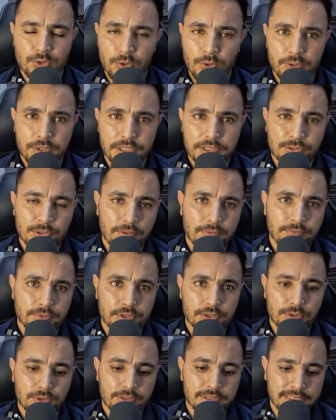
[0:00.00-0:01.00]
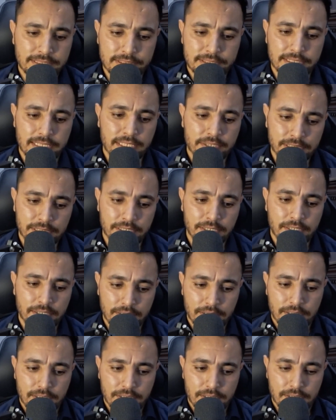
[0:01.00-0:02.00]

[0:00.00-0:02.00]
so on and so forth. So this area